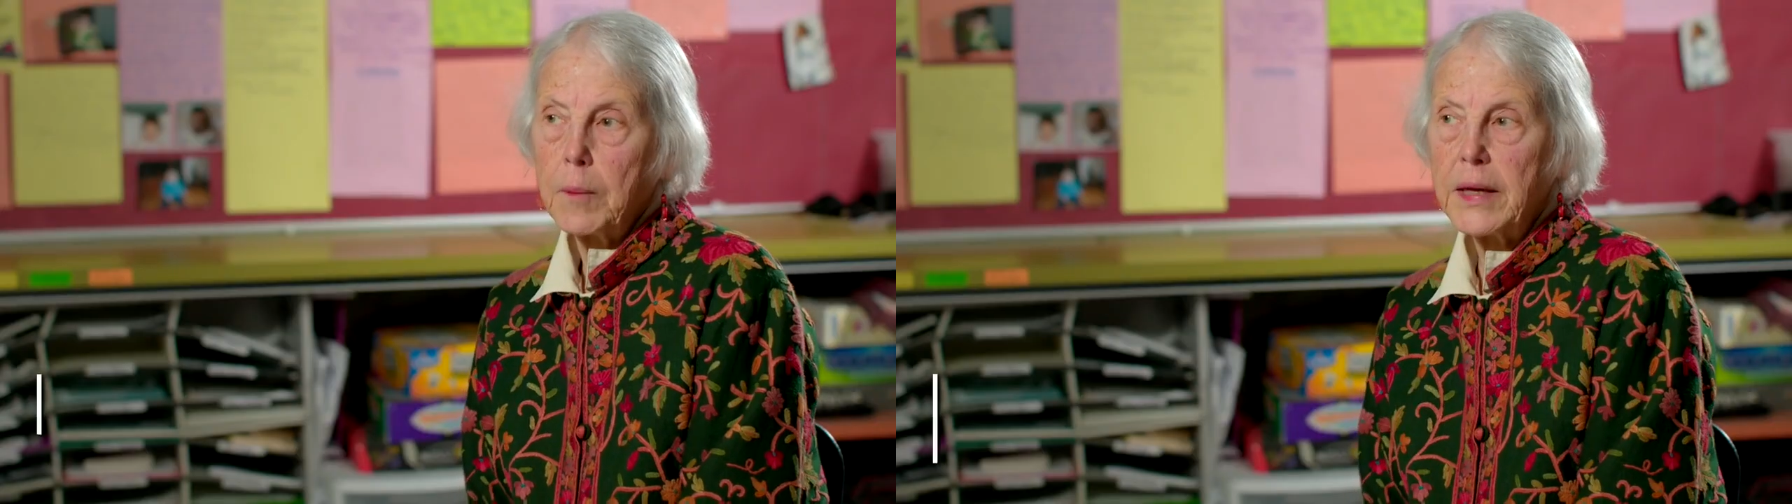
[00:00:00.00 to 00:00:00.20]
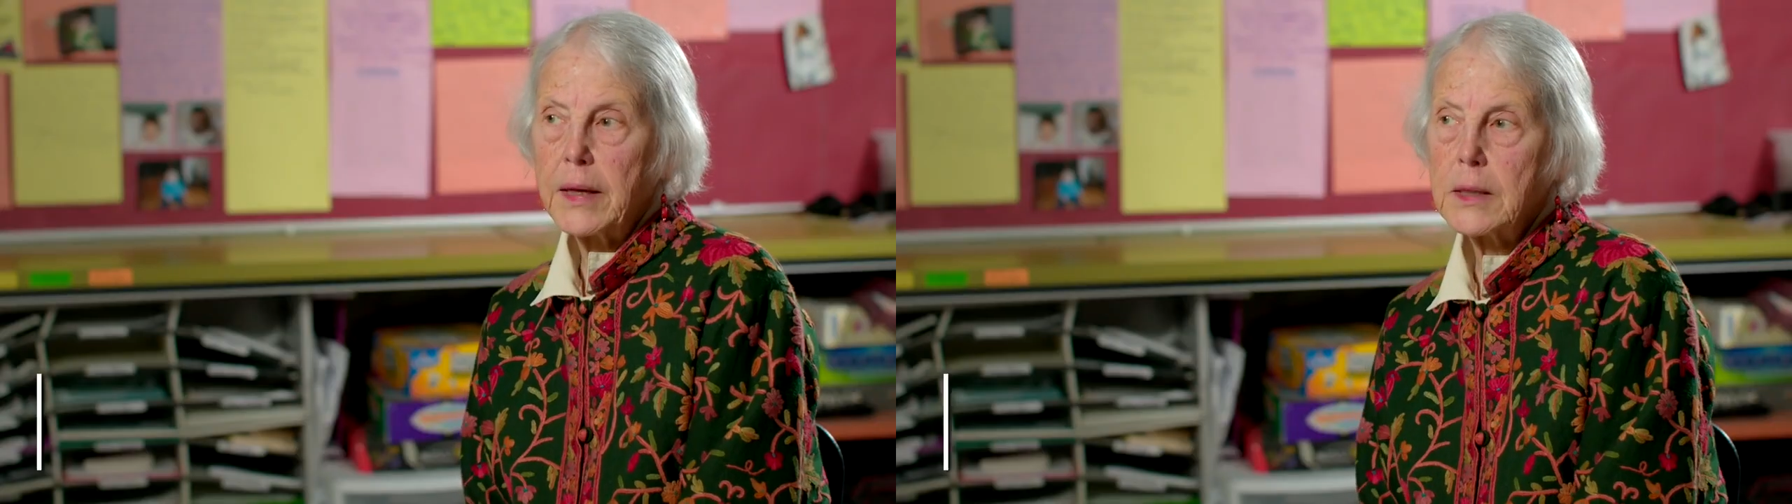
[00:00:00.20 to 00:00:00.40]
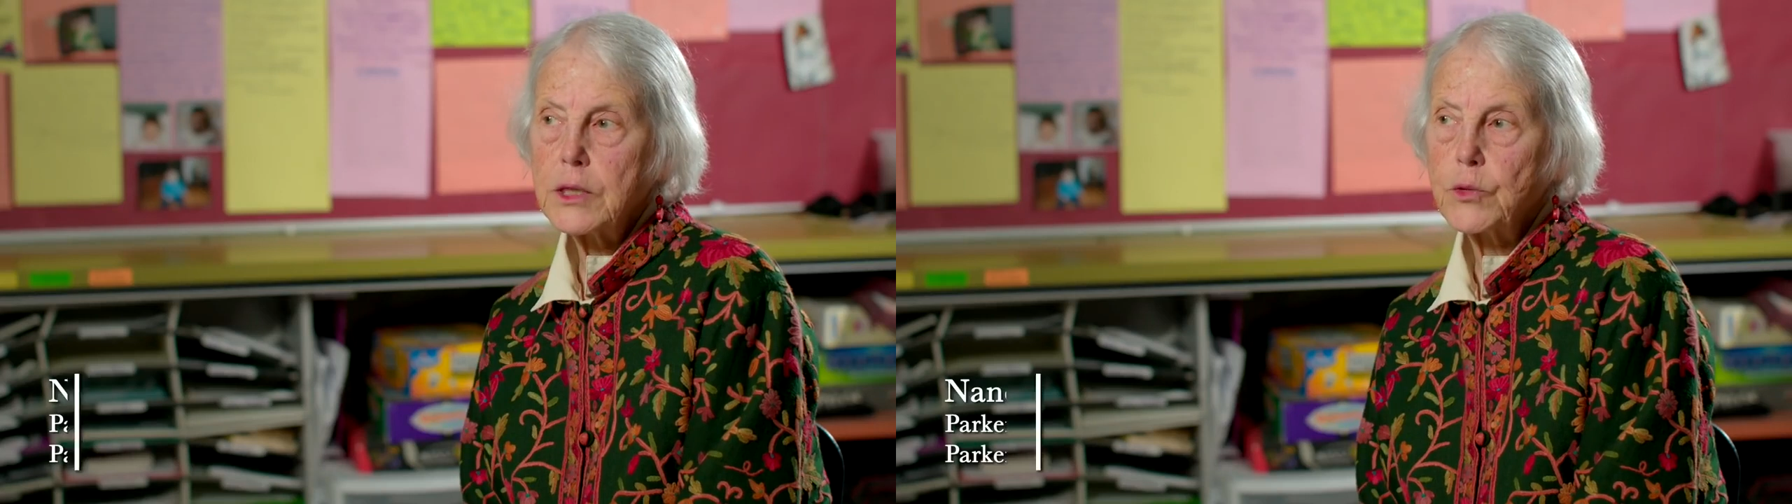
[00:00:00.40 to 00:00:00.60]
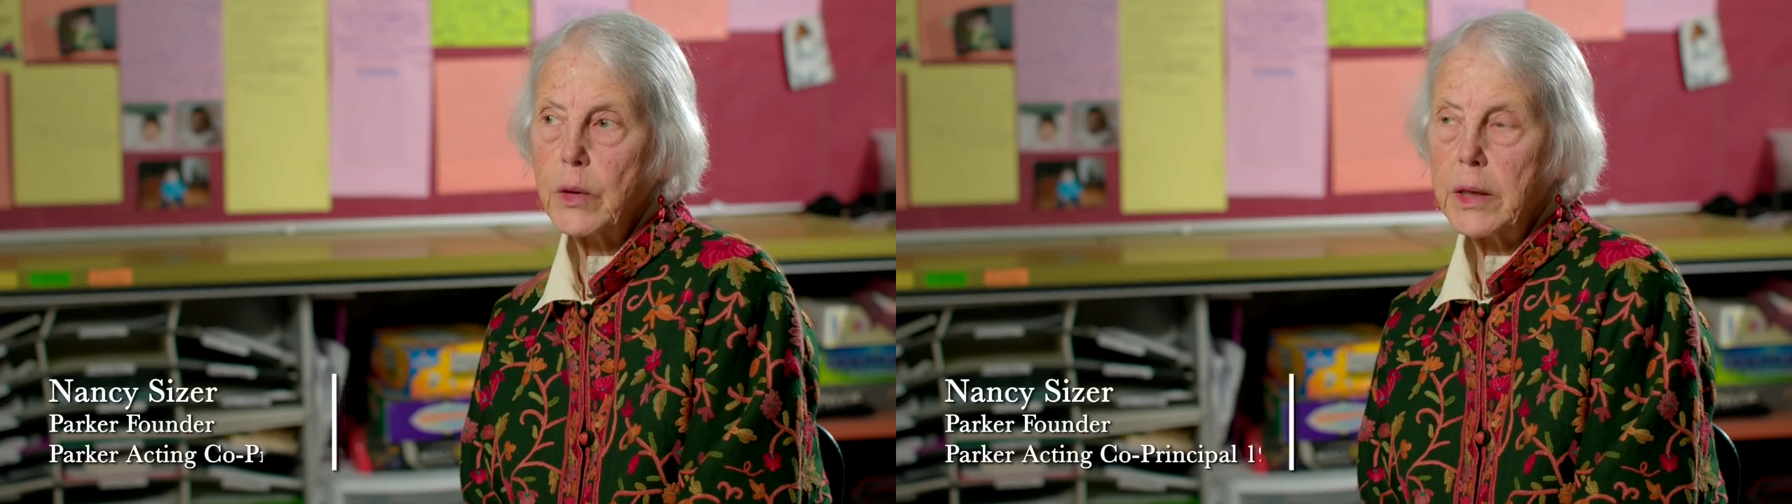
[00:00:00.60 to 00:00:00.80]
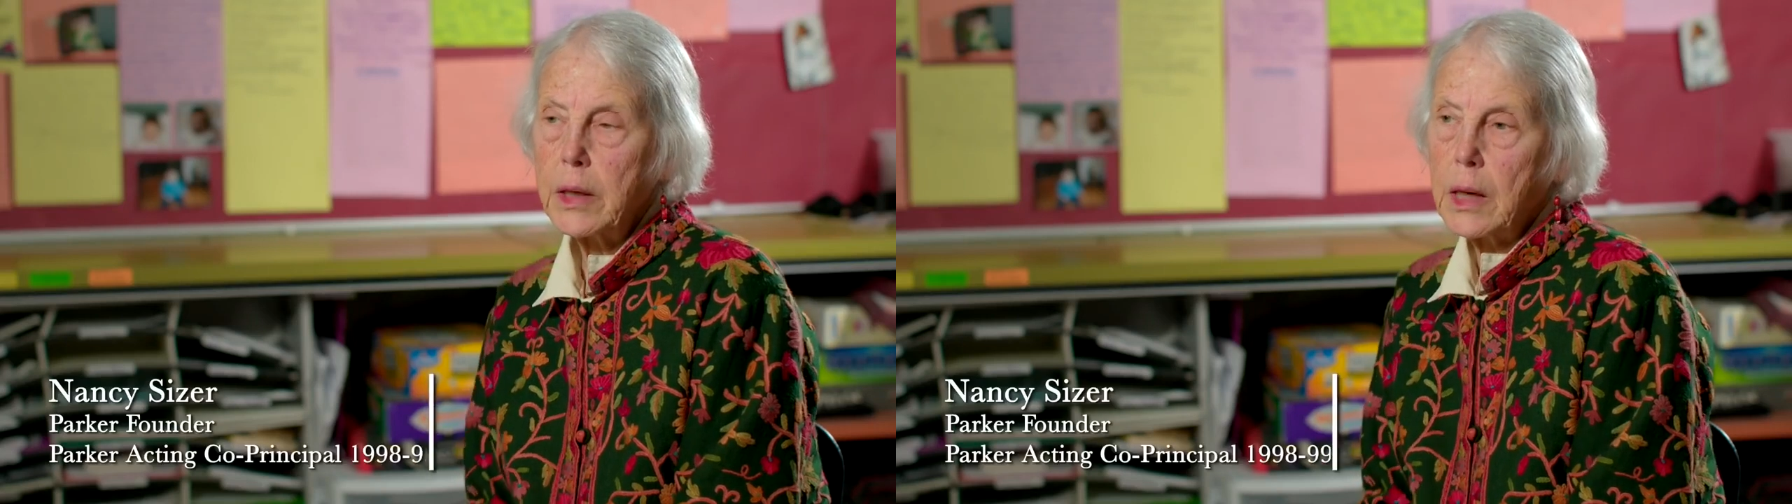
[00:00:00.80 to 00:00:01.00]
Because
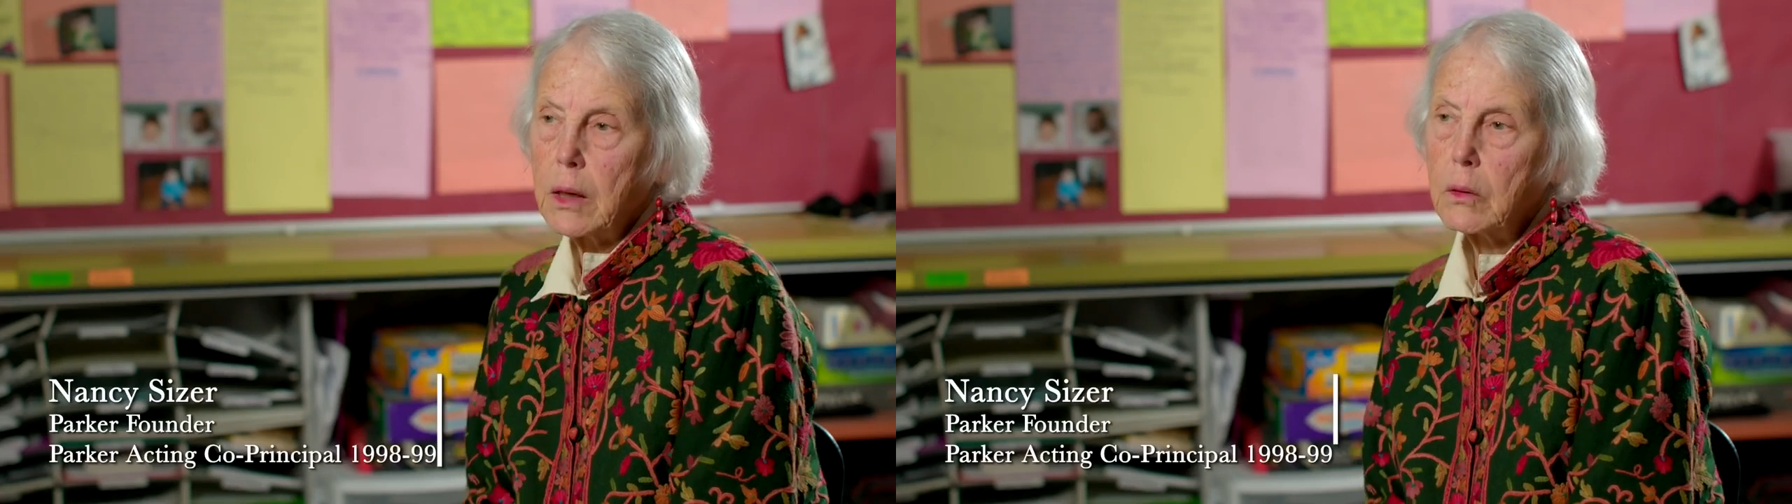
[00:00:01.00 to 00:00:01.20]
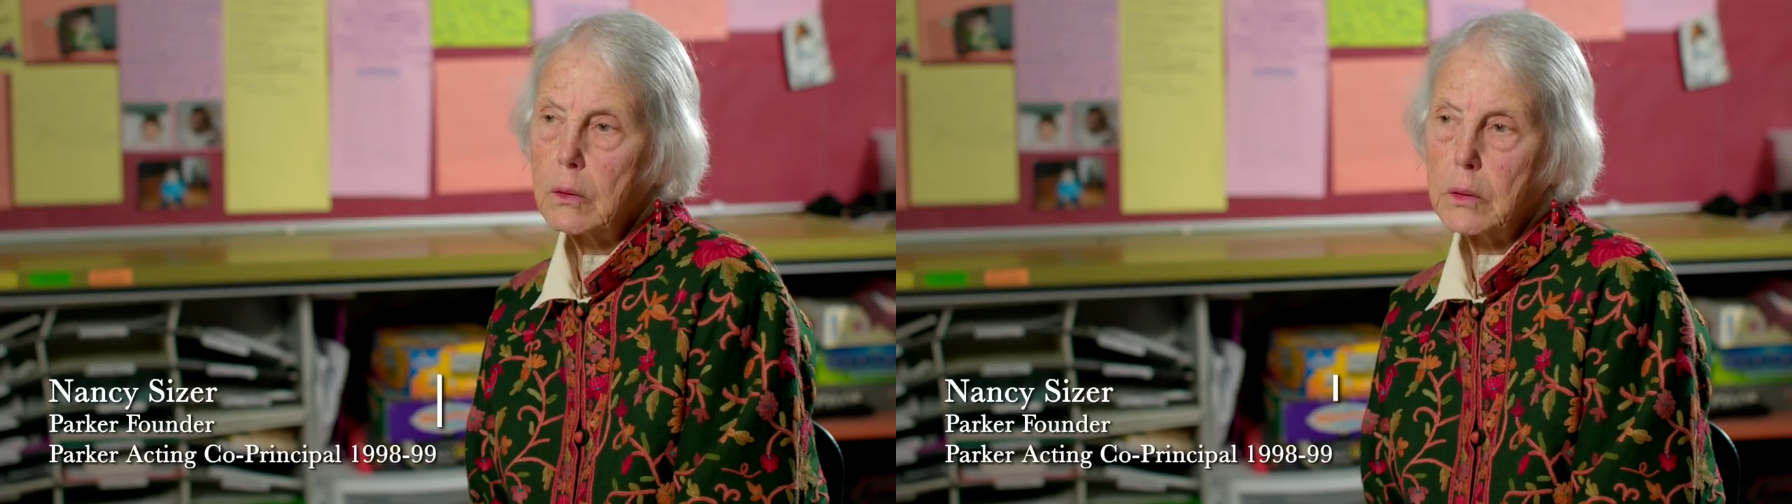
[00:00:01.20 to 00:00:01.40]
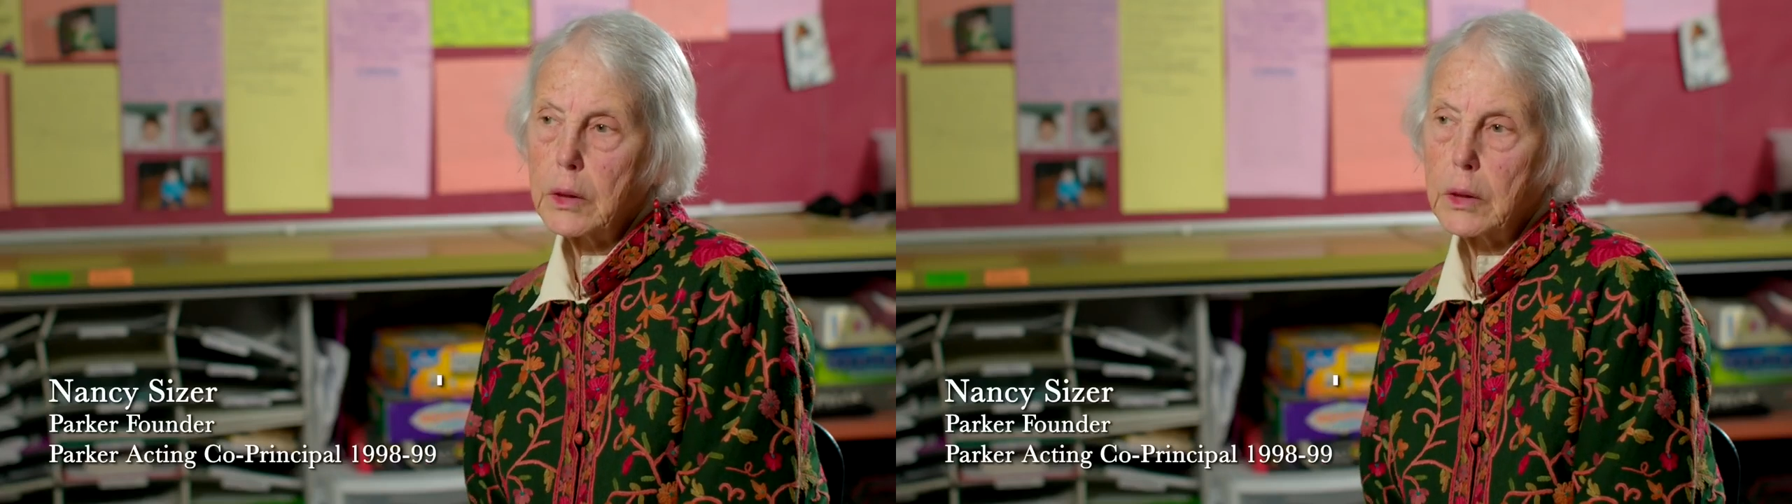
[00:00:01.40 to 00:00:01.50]
we now